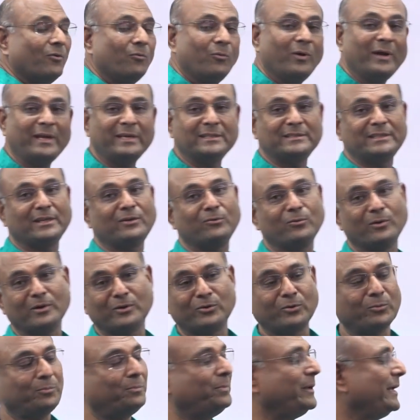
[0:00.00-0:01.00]
Y is equal
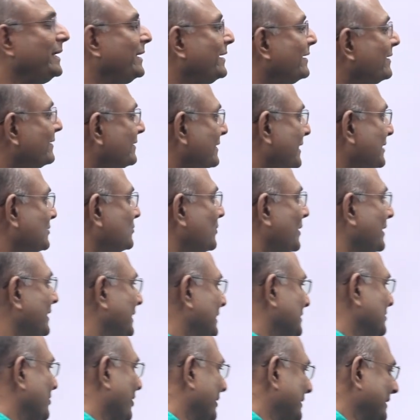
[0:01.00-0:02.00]
to B. That's what
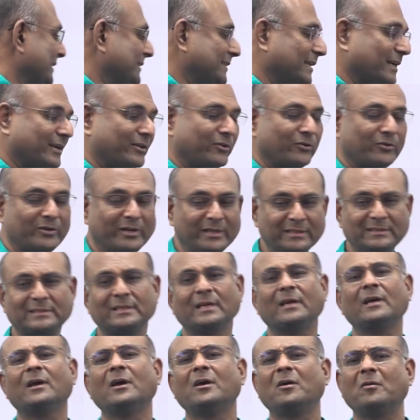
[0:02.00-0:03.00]
this logic circuit is.
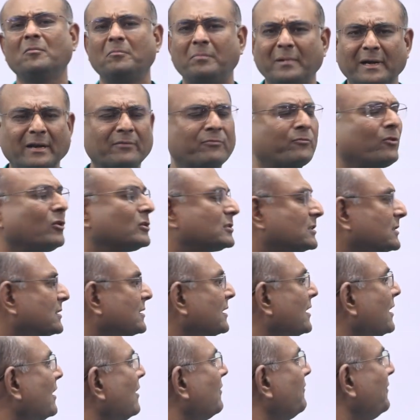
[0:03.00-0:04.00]
But of
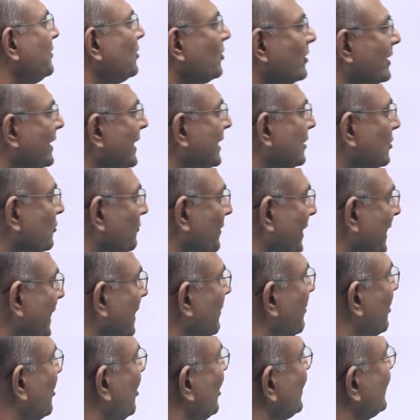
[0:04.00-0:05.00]
course, we don't need to worry
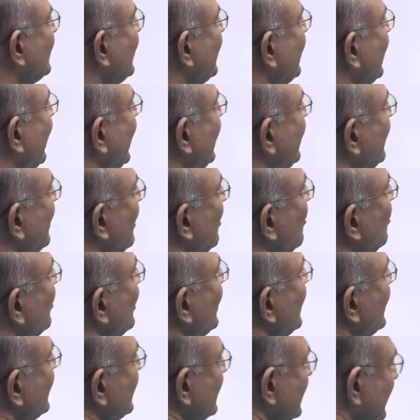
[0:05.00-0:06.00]
about all that right
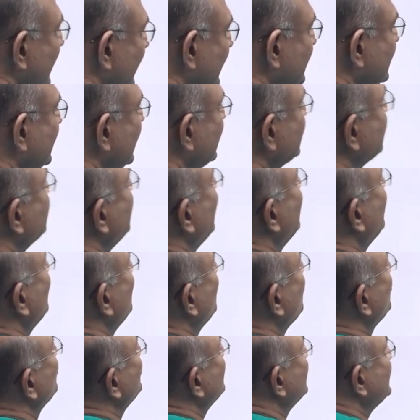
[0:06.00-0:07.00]
now. This is the
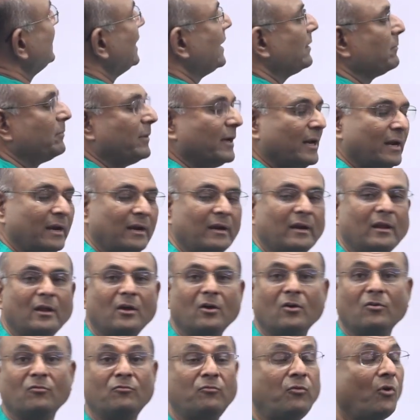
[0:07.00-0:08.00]
truth table
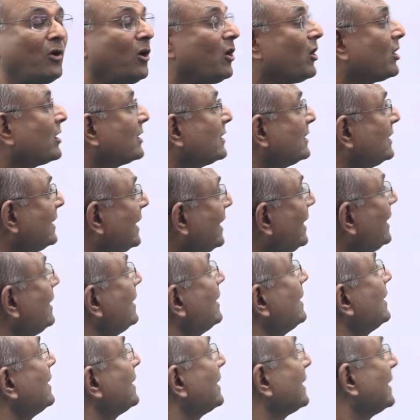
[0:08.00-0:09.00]
for
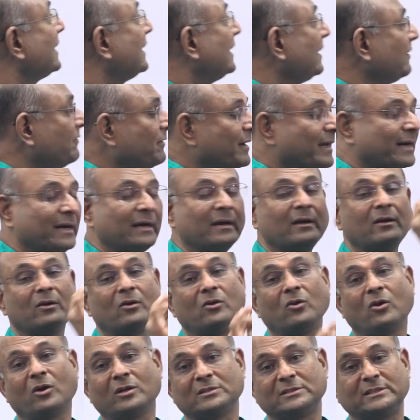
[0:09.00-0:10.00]
the given
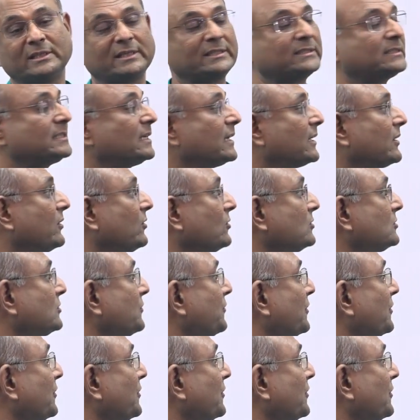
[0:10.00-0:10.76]
logic circuit.